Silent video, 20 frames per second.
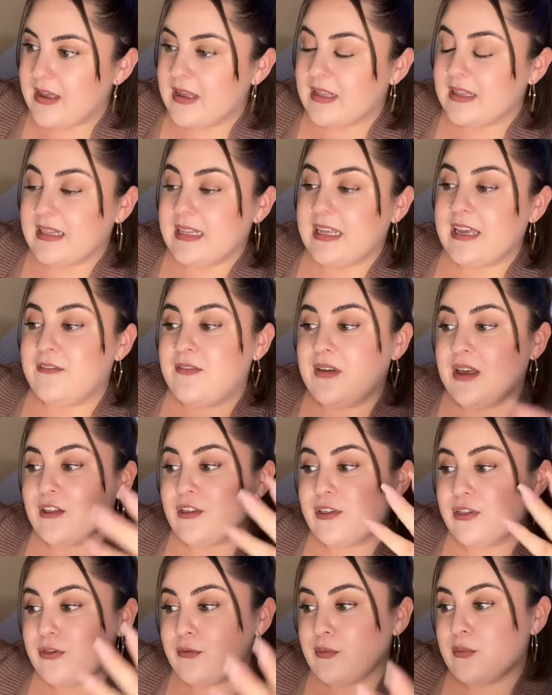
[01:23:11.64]
leaving
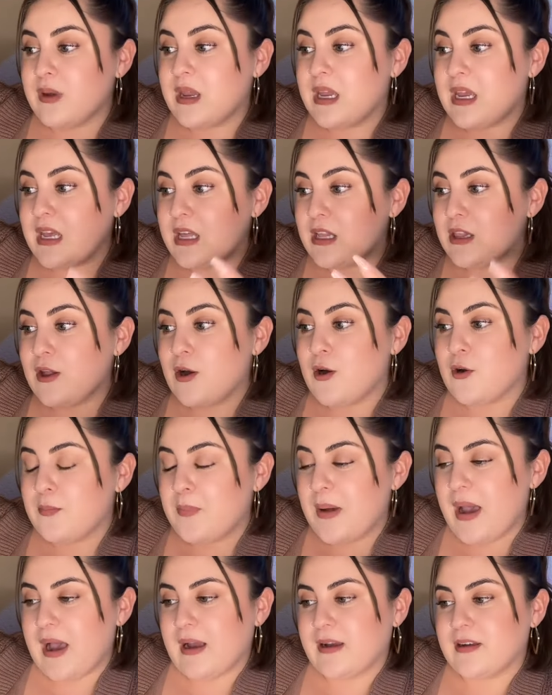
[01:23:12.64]
3 loan
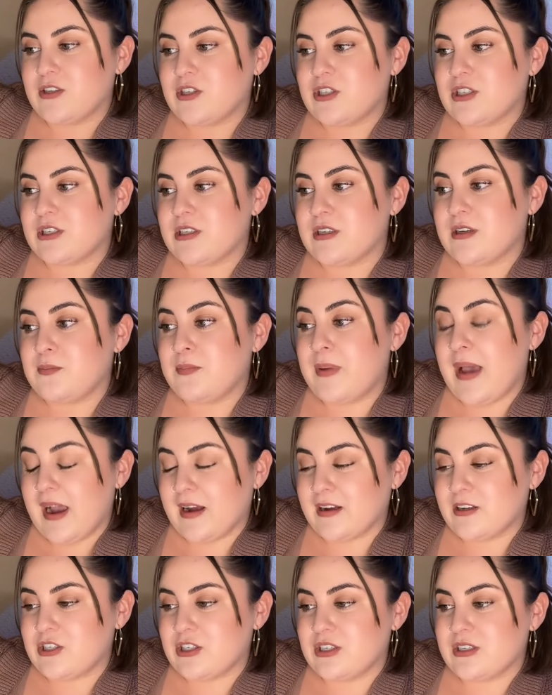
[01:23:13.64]

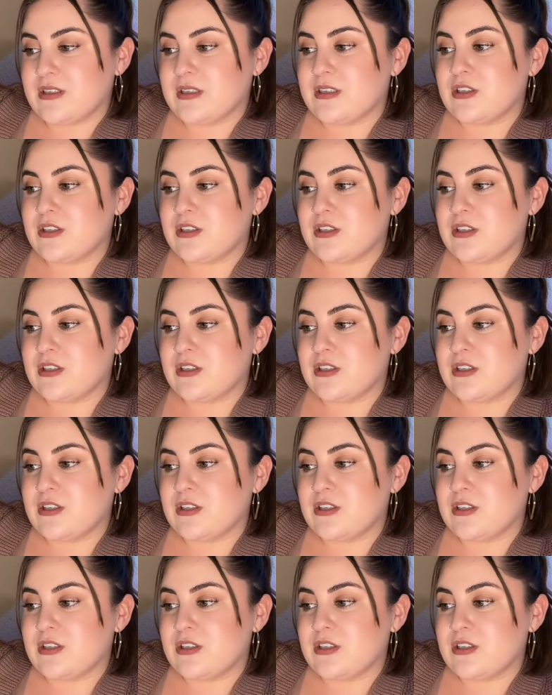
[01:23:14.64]
packages